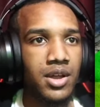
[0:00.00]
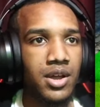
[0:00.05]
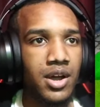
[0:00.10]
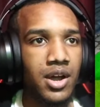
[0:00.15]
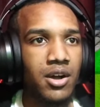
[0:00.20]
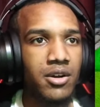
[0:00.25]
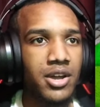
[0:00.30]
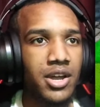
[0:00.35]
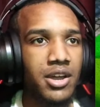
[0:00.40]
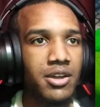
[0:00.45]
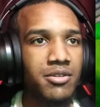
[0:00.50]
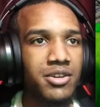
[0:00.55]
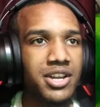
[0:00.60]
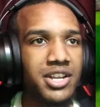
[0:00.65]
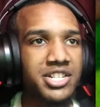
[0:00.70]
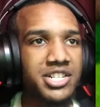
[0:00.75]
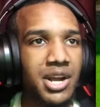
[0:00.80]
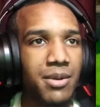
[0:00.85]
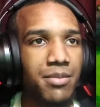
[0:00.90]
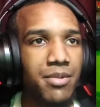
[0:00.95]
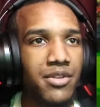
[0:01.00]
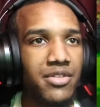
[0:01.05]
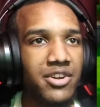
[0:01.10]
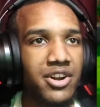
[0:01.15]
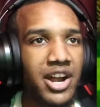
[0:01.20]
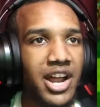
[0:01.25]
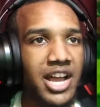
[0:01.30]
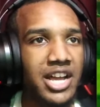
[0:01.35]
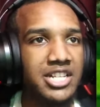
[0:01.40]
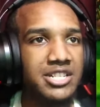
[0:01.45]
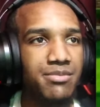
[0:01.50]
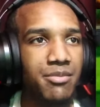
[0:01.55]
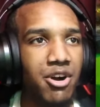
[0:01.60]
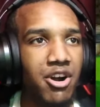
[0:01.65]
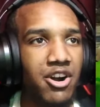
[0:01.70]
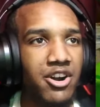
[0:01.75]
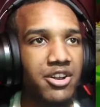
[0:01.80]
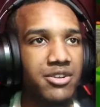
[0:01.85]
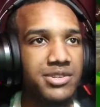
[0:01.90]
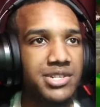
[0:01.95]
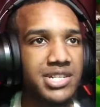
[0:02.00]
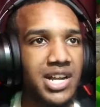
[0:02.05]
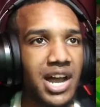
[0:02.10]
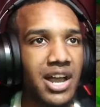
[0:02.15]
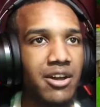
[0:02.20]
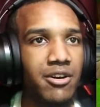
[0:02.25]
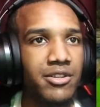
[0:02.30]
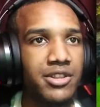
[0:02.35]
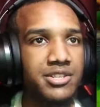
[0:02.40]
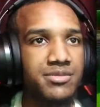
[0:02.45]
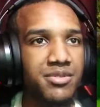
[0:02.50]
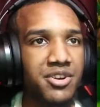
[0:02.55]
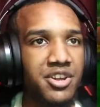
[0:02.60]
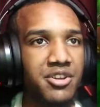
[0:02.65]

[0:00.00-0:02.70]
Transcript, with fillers: Okay, we can jump on their heads Mario style. That's pretty